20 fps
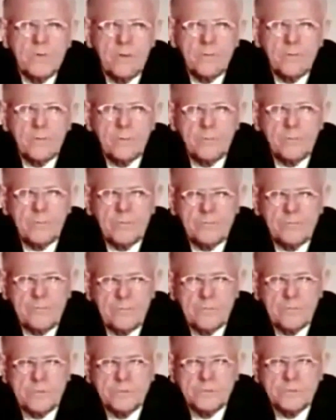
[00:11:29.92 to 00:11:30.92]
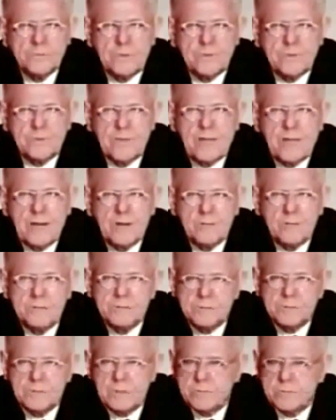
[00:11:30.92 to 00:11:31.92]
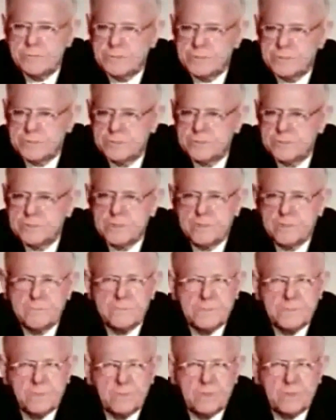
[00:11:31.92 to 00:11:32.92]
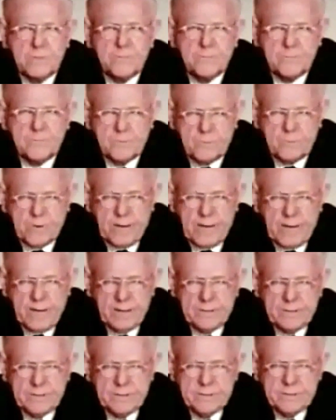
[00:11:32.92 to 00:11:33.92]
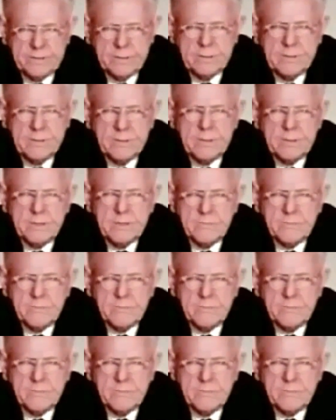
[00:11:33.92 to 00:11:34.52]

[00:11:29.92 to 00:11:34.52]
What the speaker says: when they were perfused with dilute solutions of sodium fluoride.